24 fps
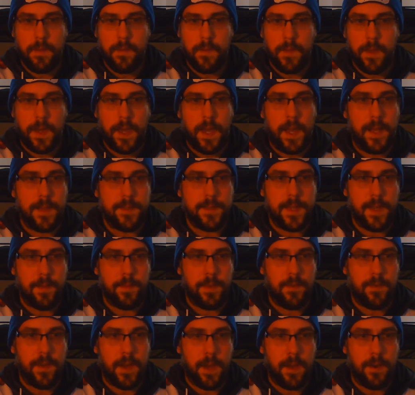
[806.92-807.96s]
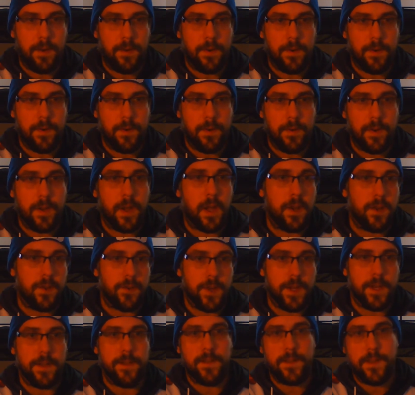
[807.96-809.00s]
the concept of how
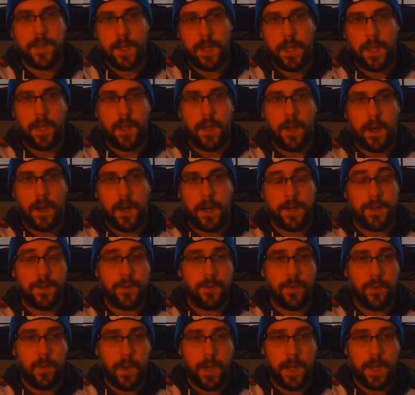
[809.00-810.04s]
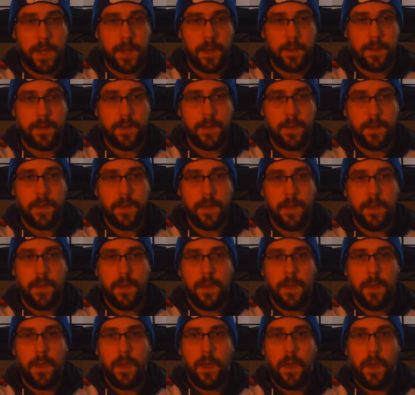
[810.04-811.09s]
country and city are intertwined
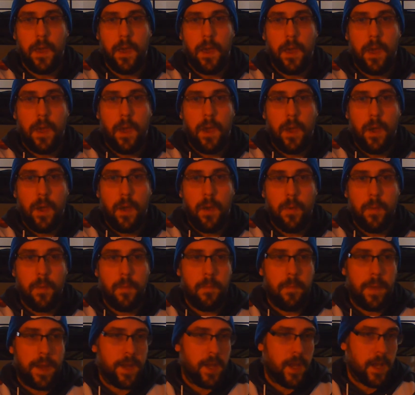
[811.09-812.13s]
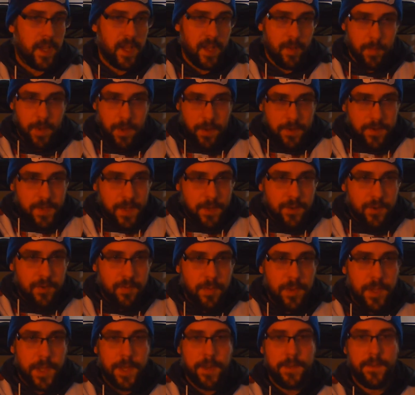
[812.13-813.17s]
by talking about central
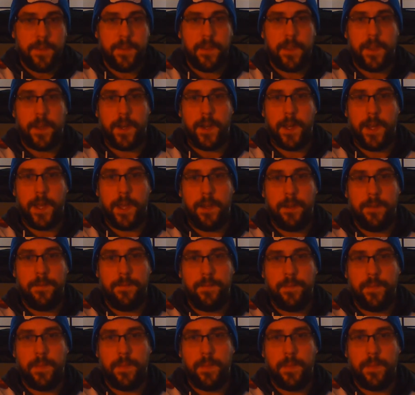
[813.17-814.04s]
place theory.